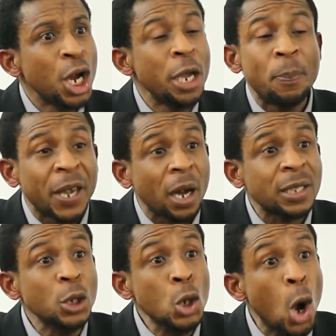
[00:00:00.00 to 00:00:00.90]

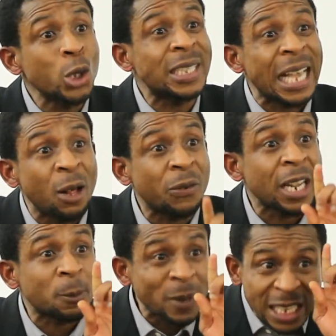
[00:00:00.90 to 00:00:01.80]
because no
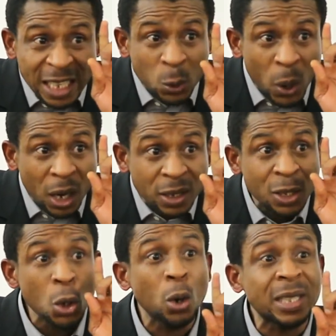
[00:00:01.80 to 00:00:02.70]

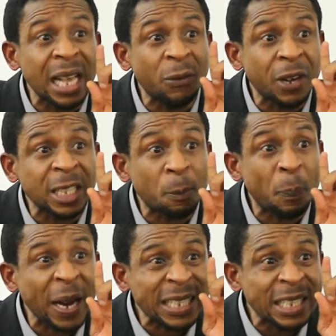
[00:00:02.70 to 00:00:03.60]

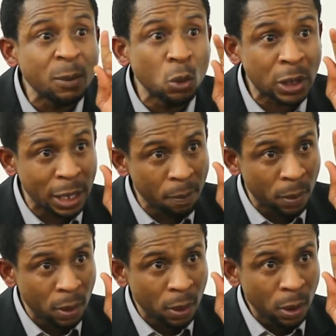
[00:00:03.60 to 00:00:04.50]
self-respecting
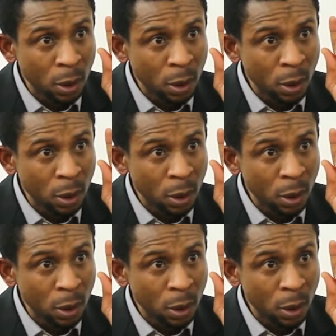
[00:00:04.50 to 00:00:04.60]
Muslim